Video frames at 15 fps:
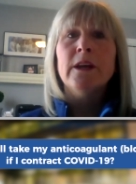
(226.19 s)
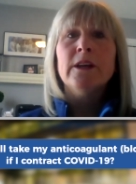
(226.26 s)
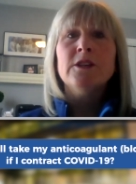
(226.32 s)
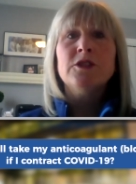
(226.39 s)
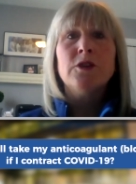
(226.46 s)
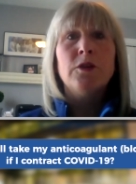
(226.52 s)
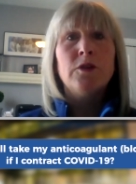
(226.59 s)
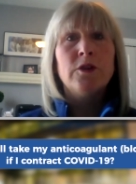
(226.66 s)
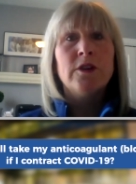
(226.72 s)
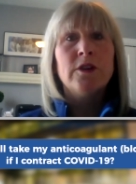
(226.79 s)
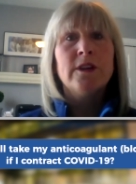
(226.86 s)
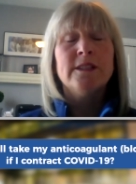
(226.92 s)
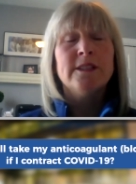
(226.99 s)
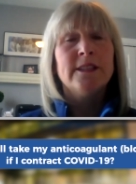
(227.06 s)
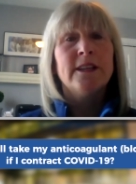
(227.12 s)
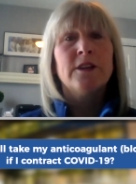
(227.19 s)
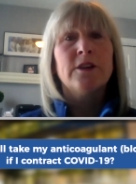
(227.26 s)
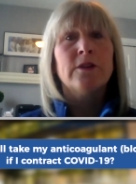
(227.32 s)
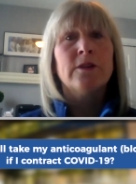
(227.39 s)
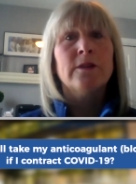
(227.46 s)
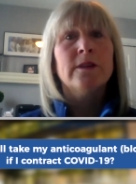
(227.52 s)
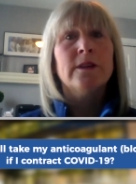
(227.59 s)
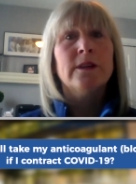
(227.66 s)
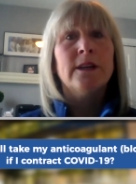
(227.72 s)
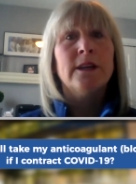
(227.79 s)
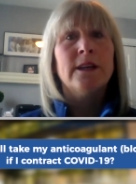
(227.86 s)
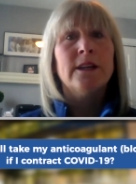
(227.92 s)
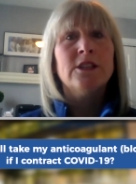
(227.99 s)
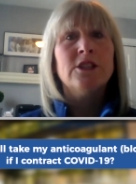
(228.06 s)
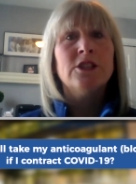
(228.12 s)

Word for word: So you could consider uh,